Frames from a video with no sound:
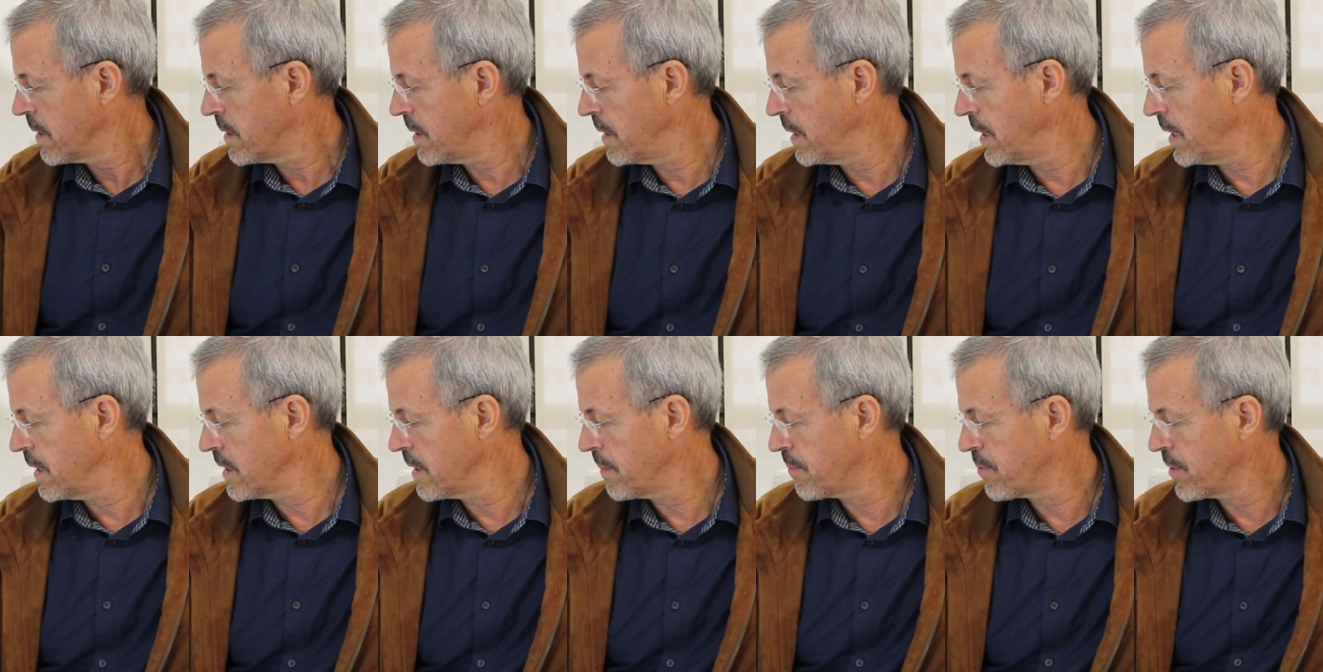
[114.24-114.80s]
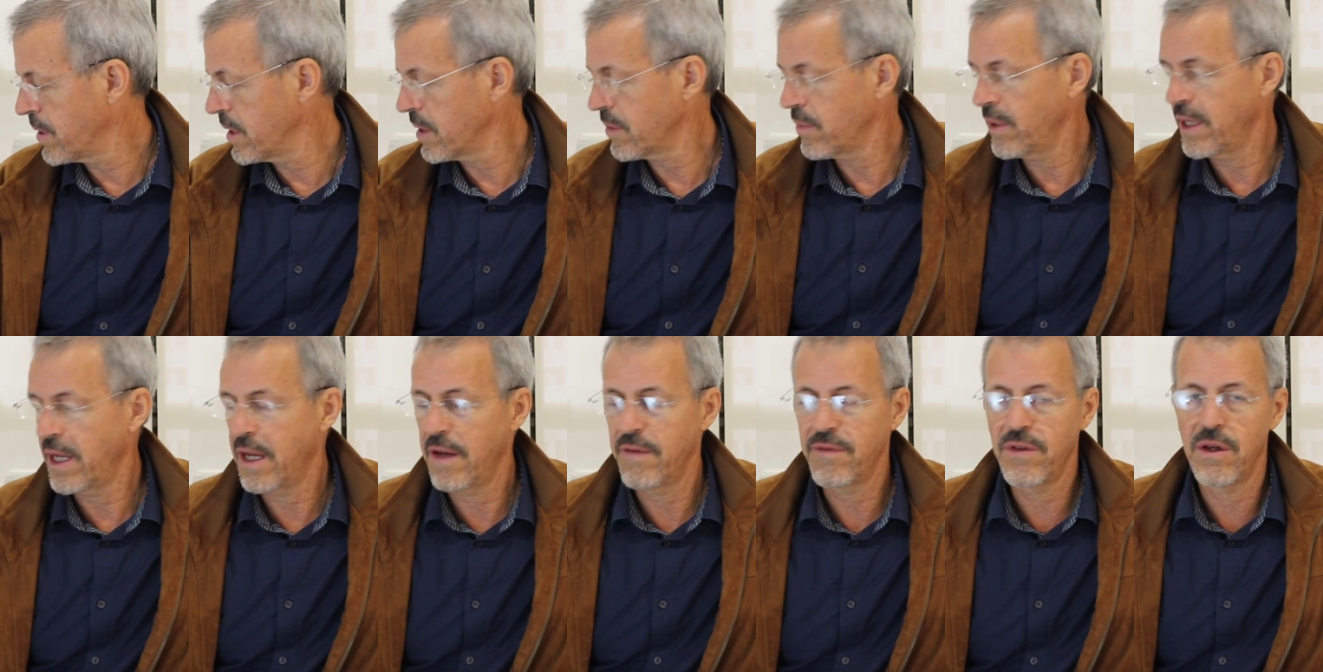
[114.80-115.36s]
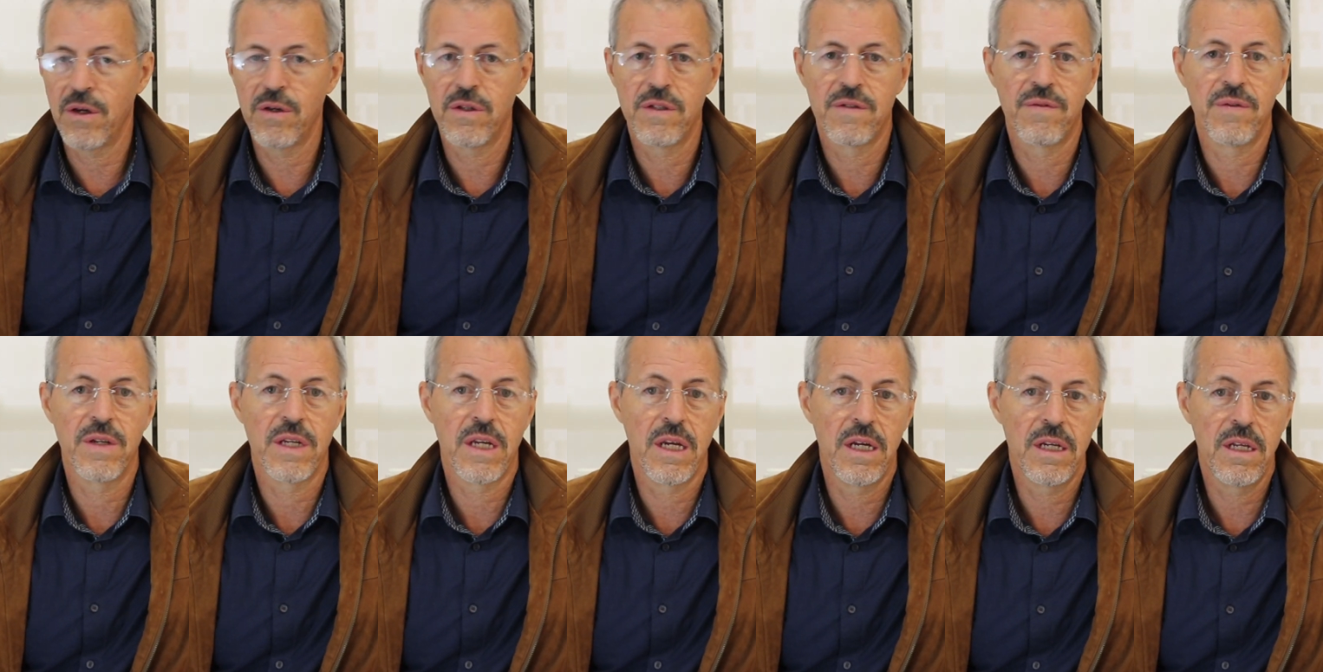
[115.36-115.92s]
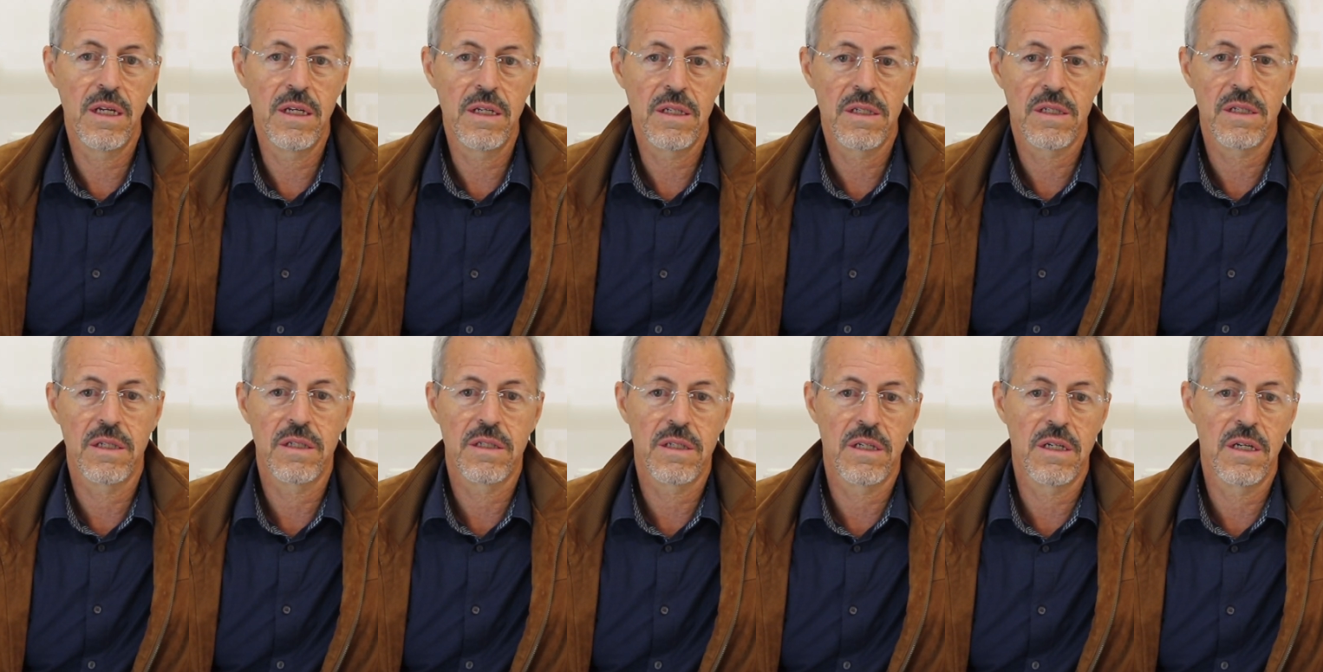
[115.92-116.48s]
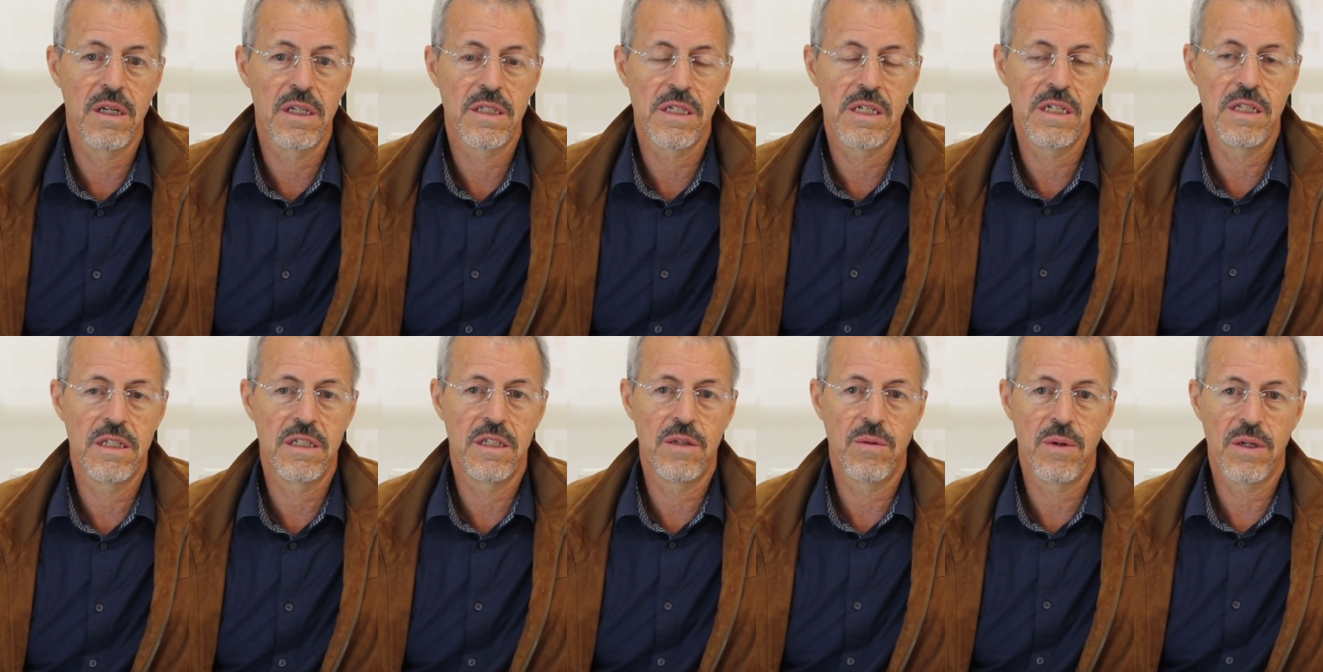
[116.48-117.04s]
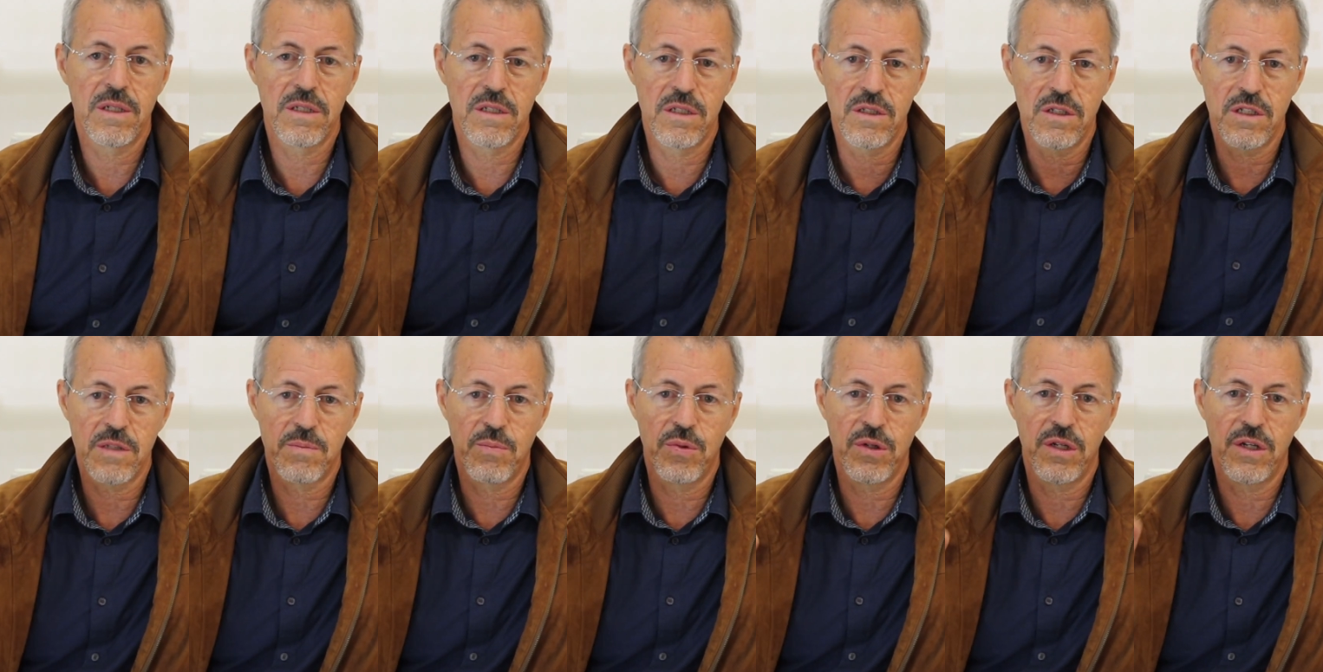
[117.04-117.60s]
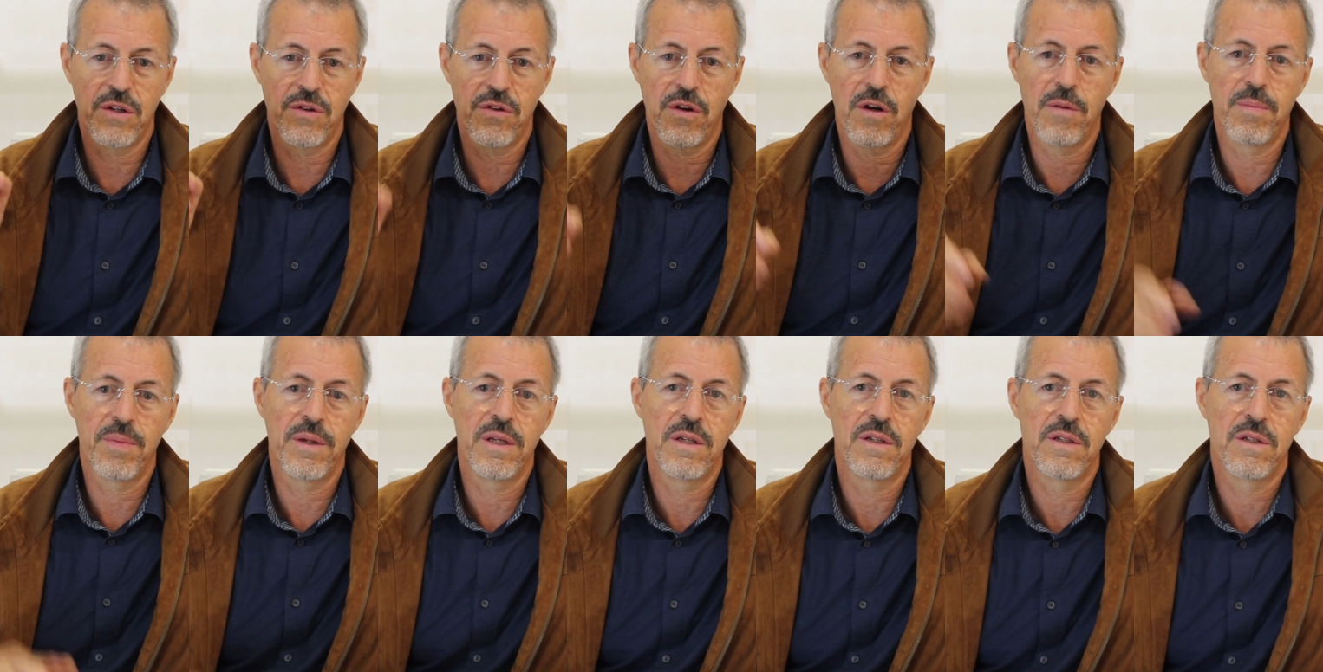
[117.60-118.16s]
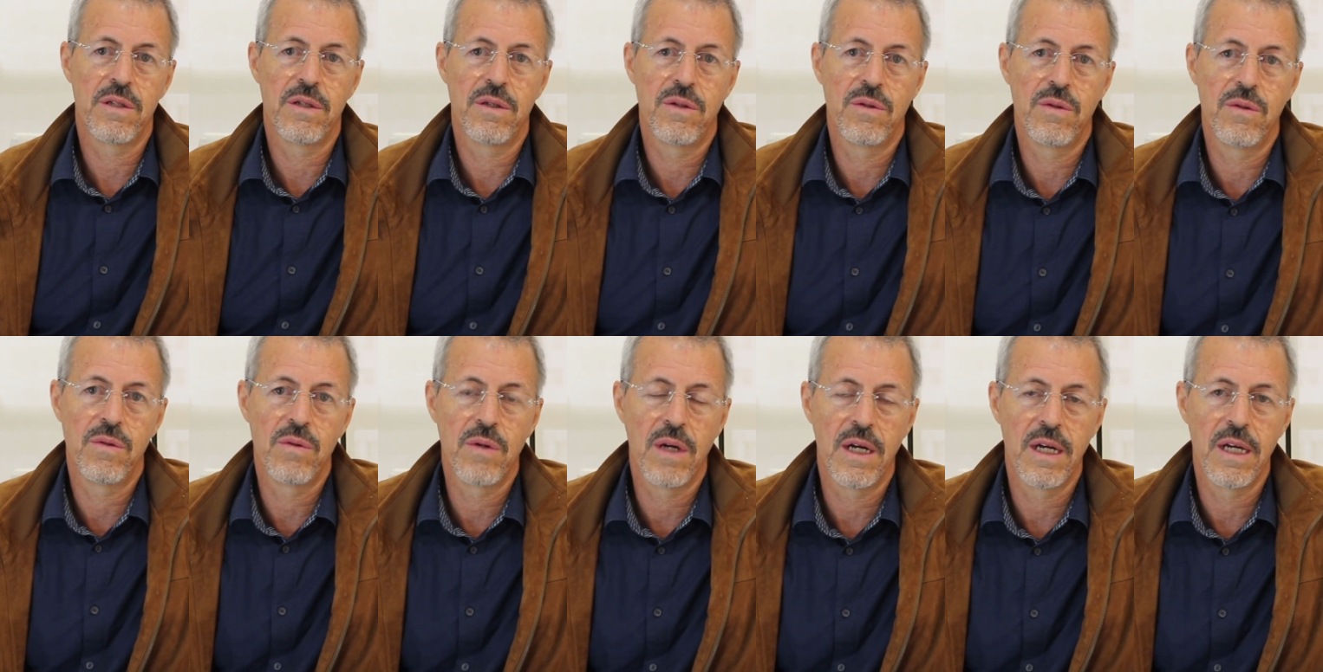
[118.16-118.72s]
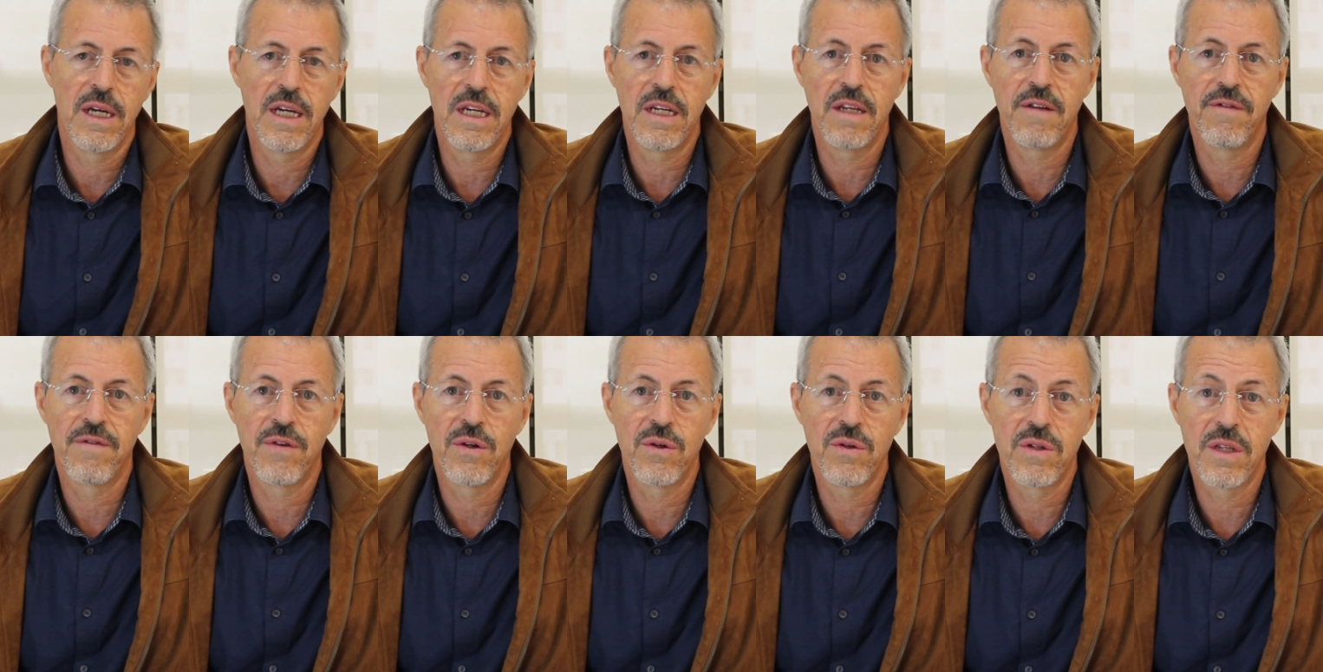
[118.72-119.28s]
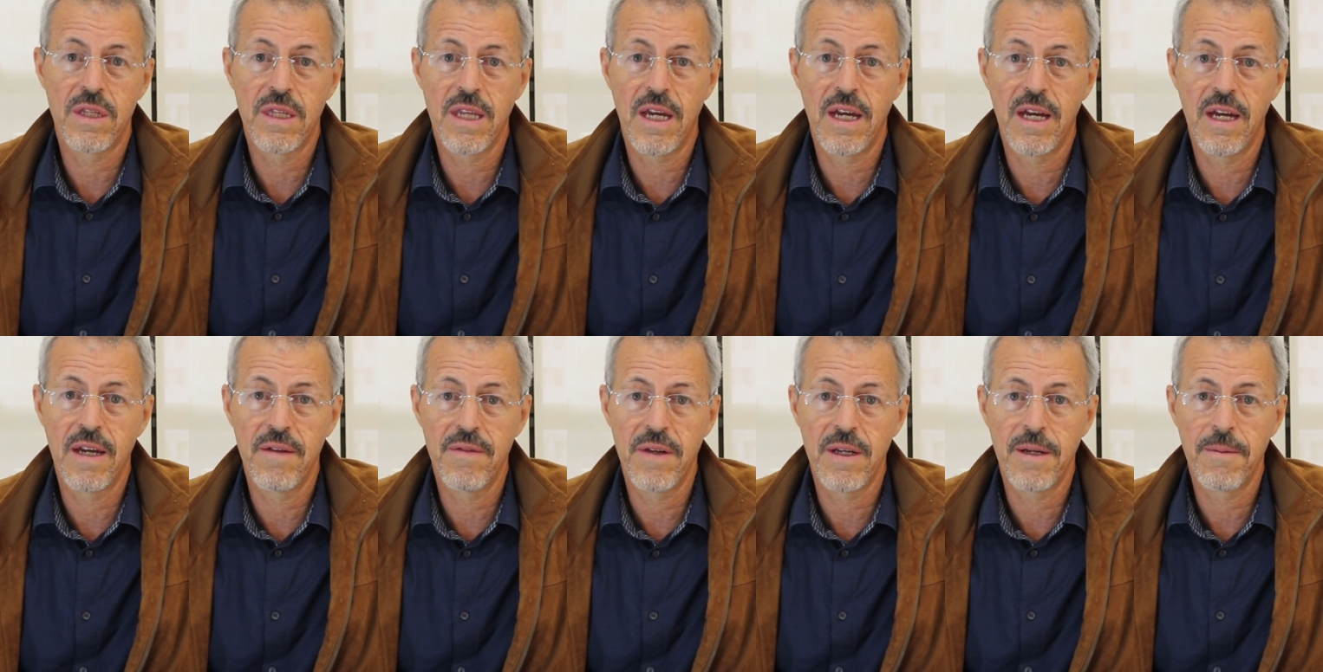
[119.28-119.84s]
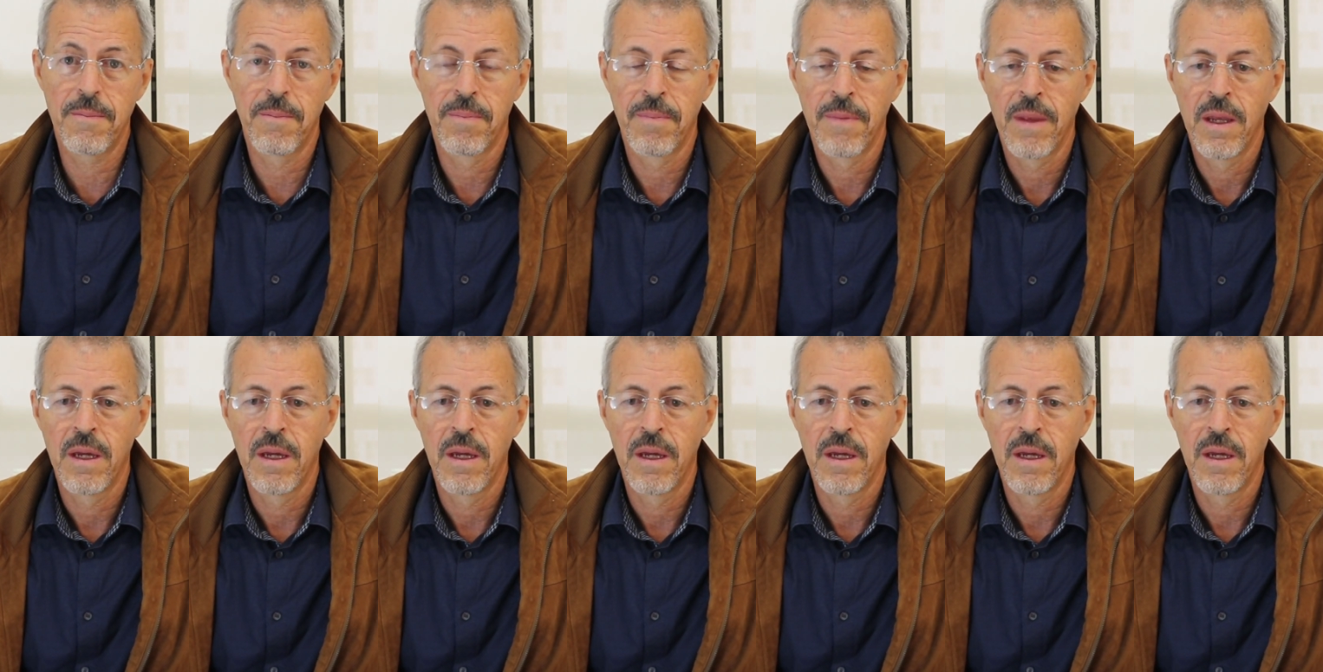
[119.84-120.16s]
The other product we have, those for kiddies, it's a nice easy one to just put a drop into any food that they're having,